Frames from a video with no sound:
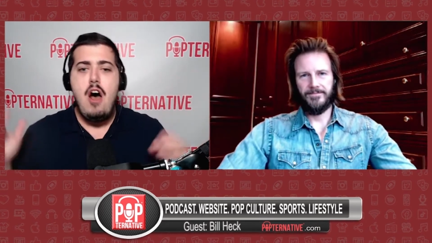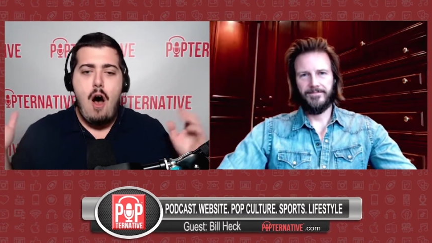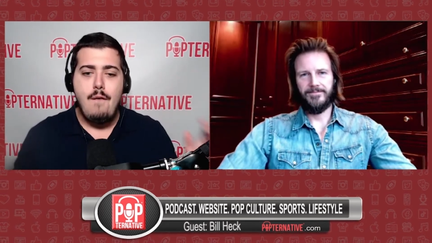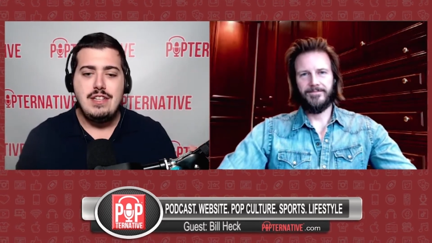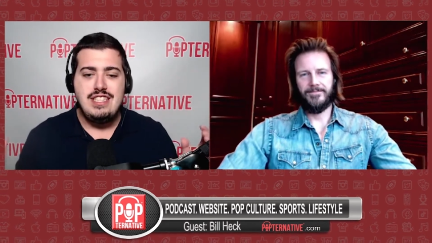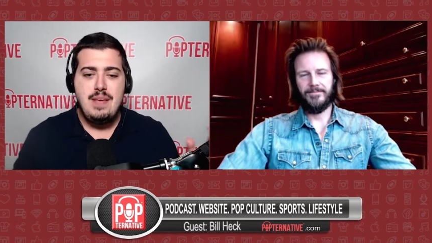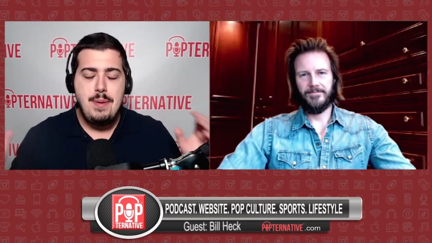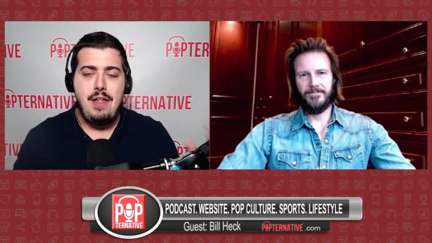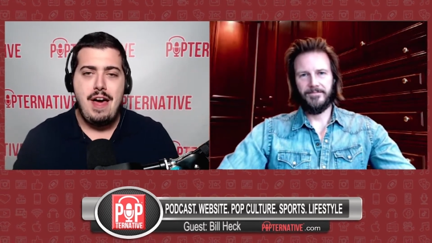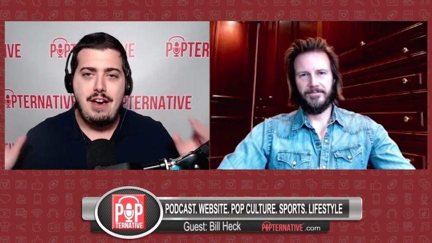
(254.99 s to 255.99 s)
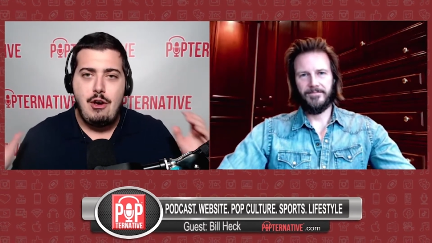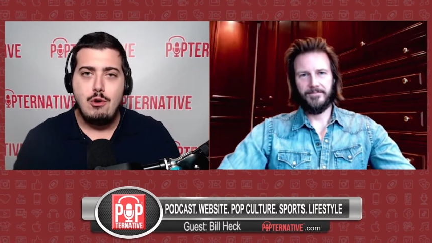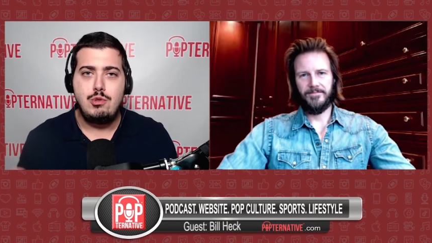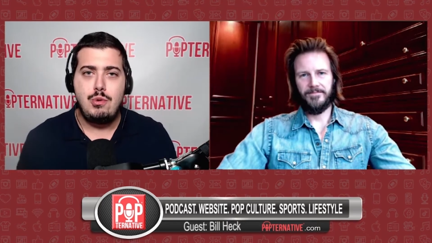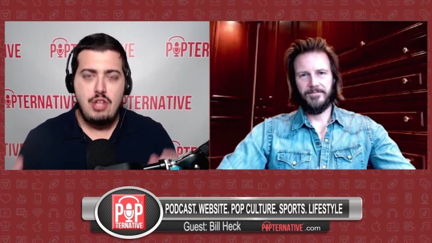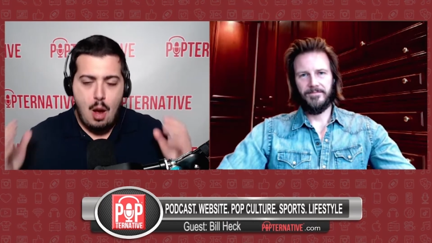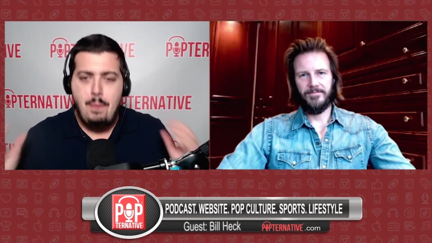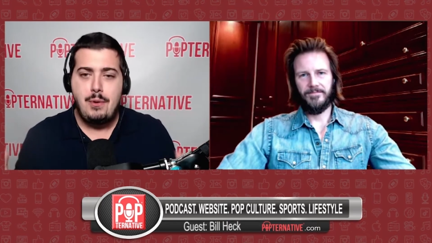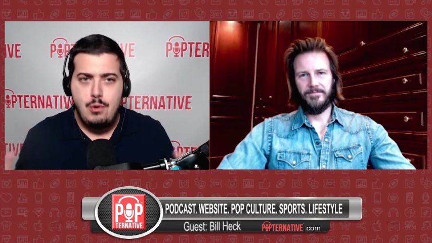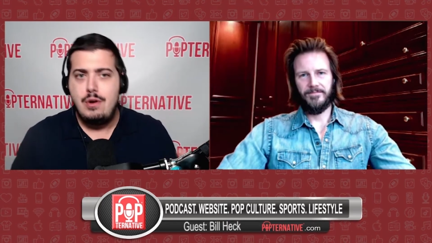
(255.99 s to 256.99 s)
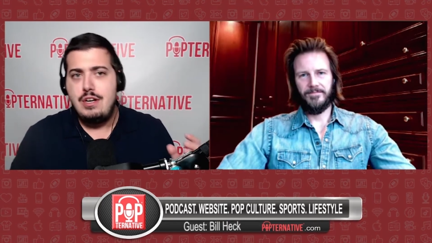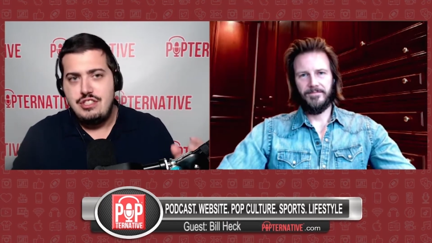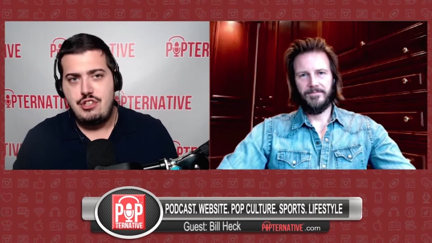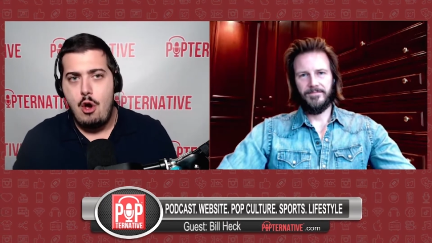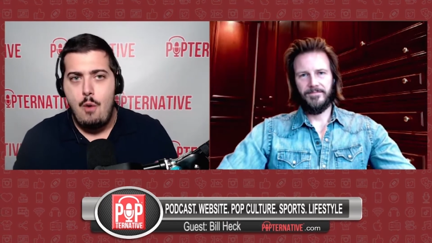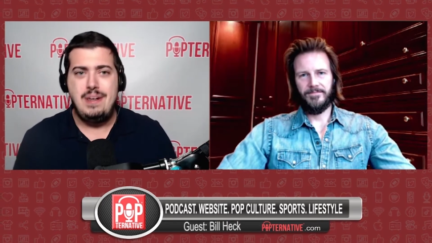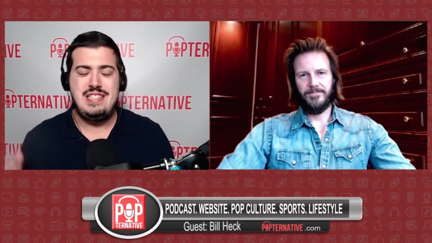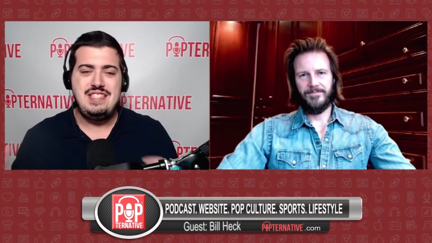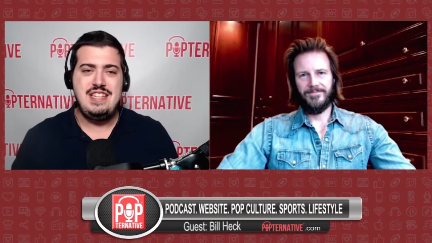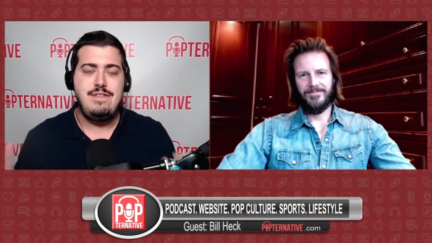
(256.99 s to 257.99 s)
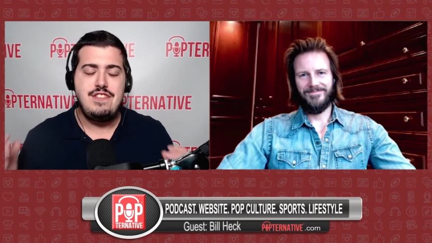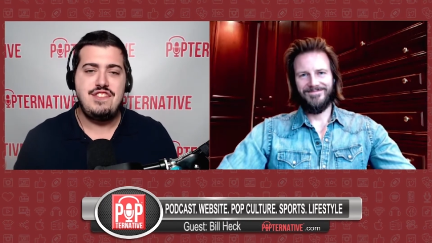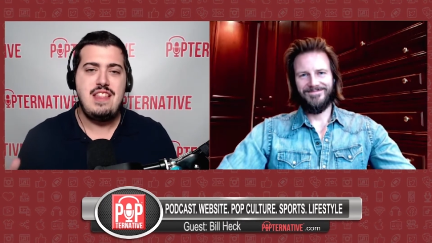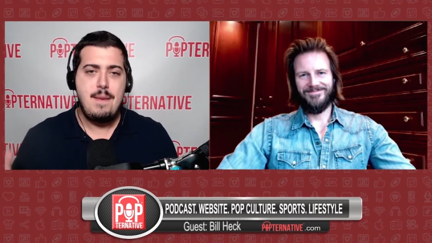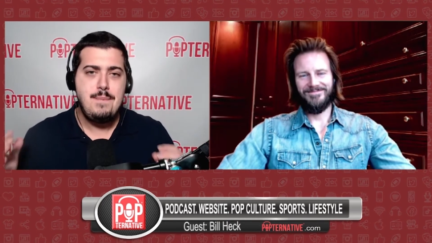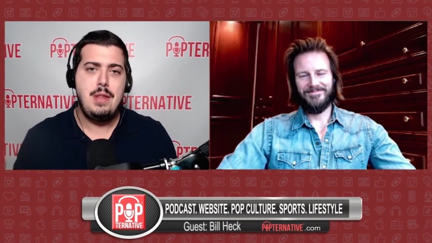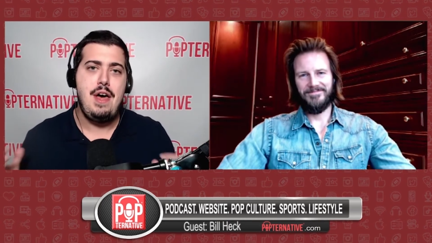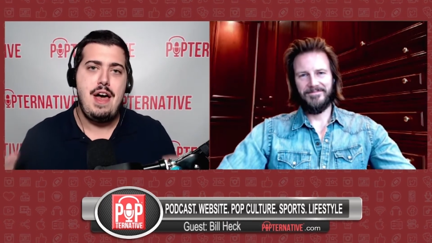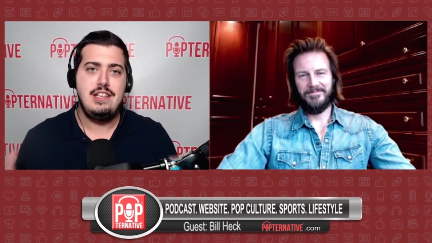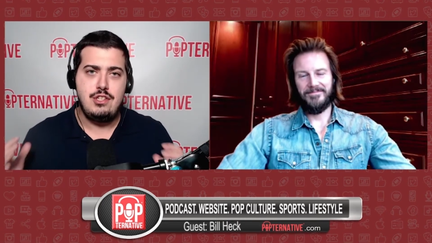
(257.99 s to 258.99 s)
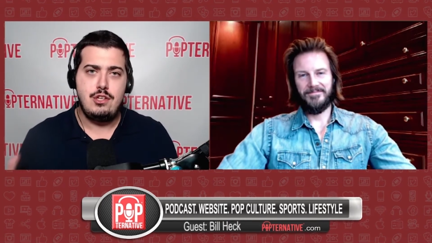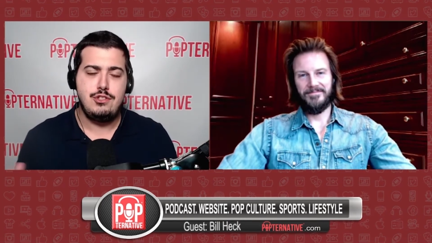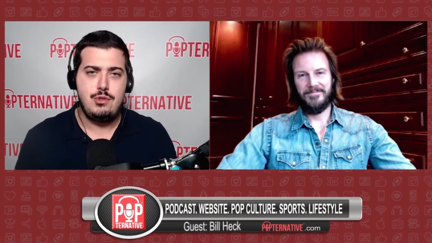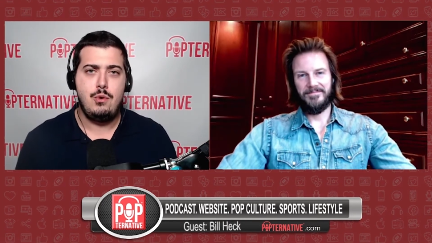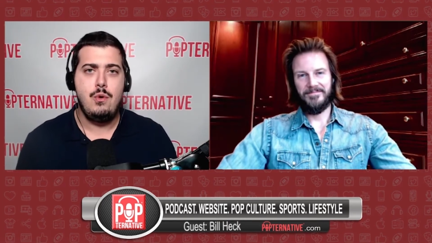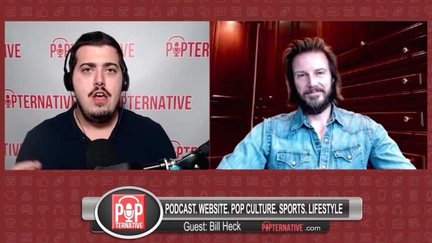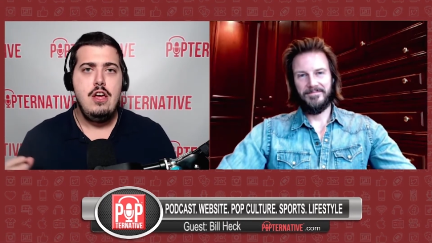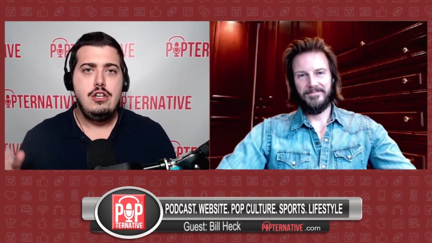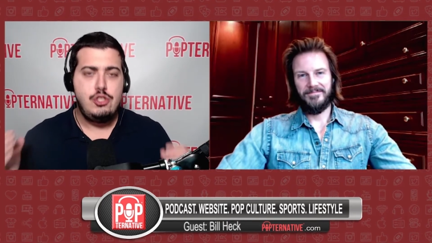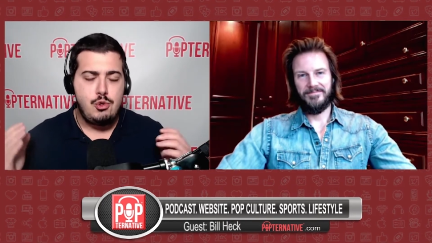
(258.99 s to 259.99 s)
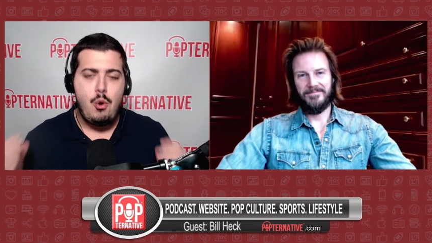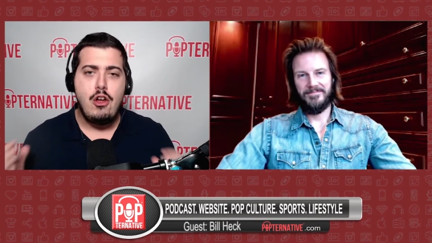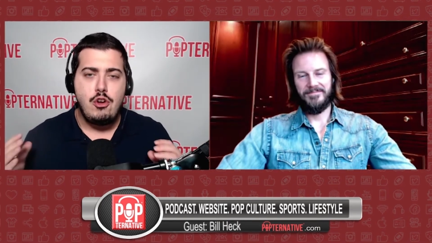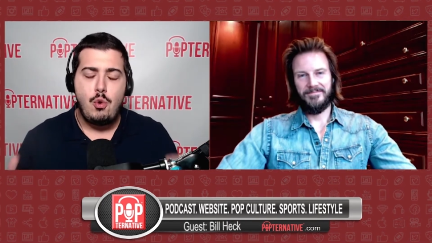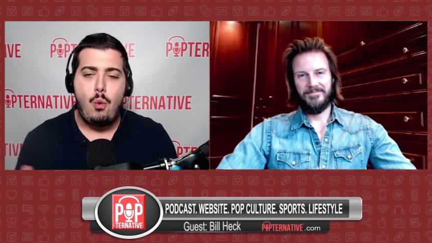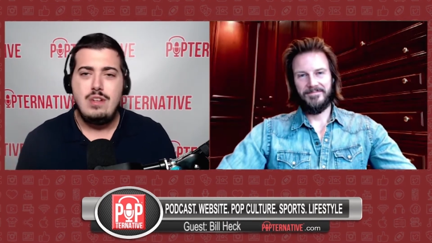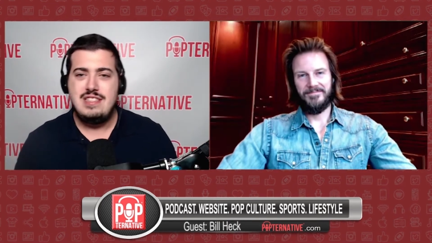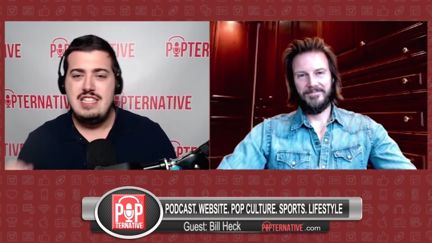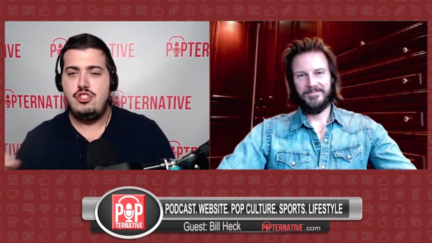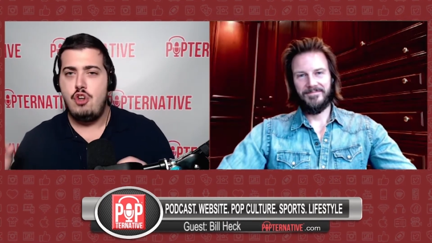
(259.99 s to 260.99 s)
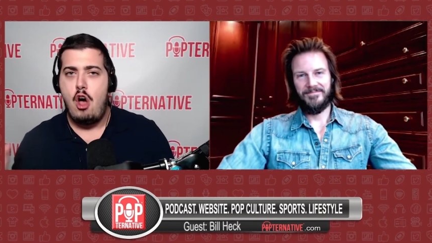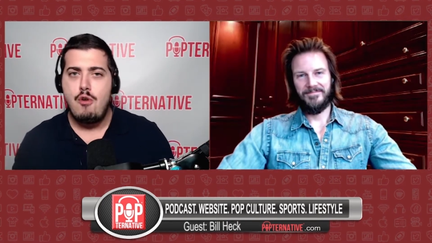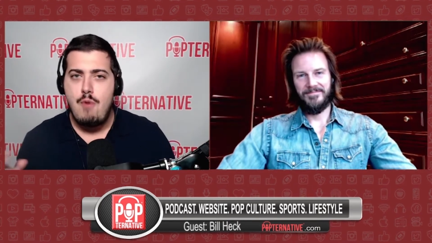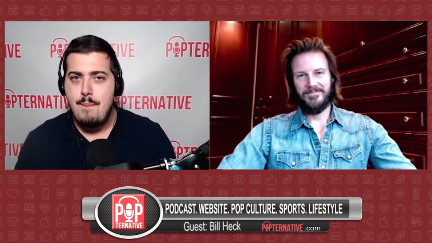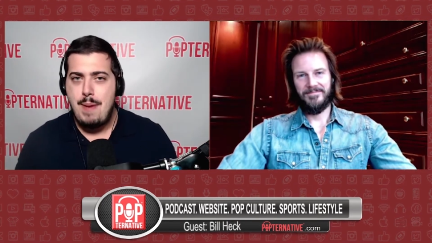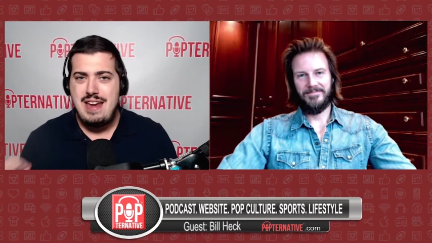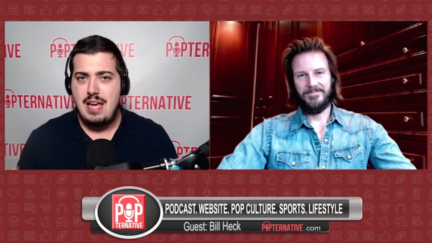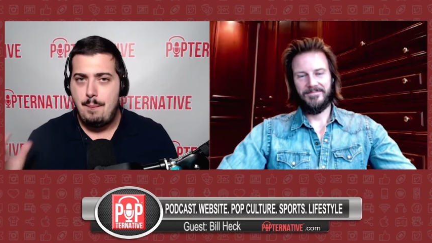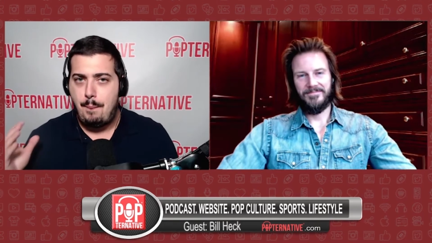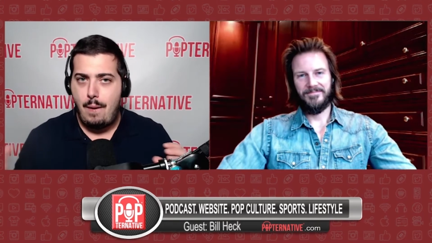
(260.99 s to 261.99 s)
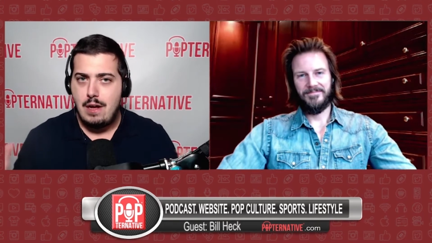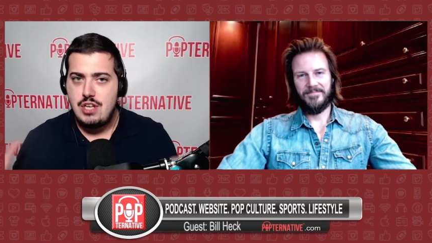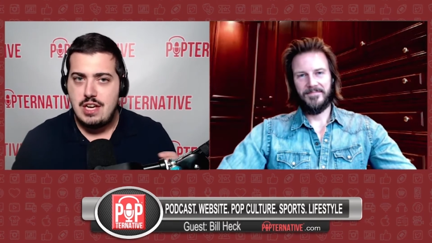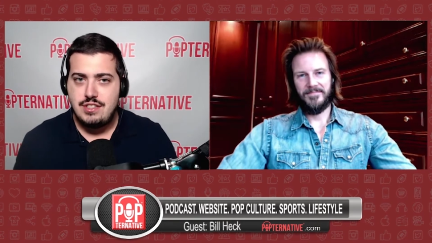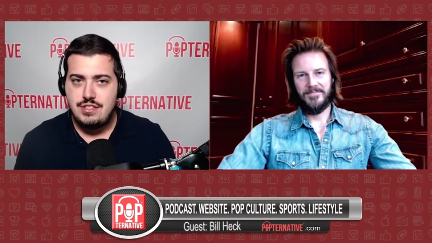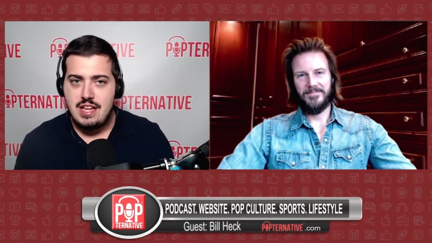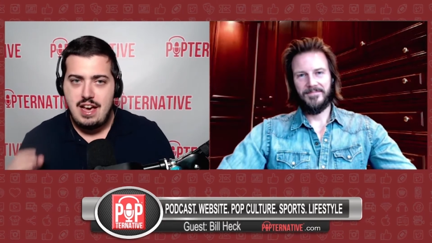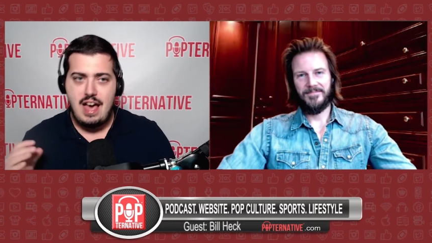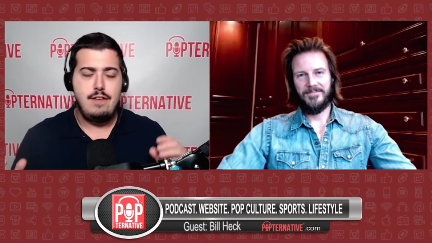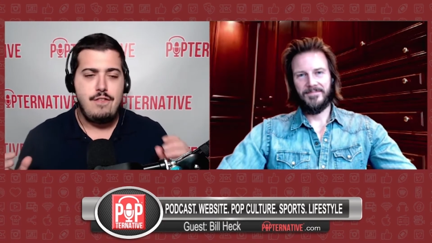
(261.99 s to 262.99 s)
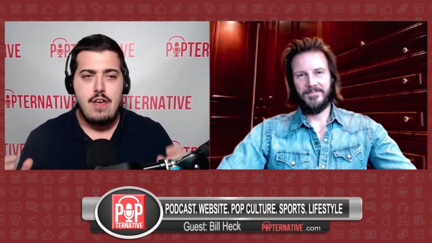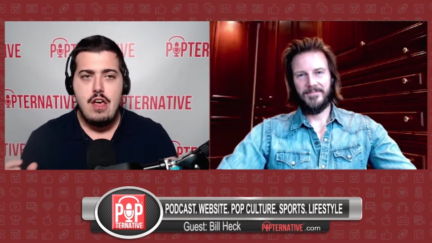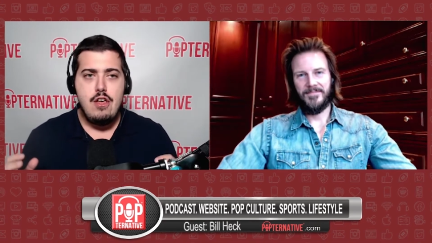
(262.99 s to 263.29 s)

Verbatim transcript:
Speaker 1: Obviously, Bill Heck goes where the opportunities go, but is it safe to say that Bill Heck is also drawn towards these genre-bending projects that kind of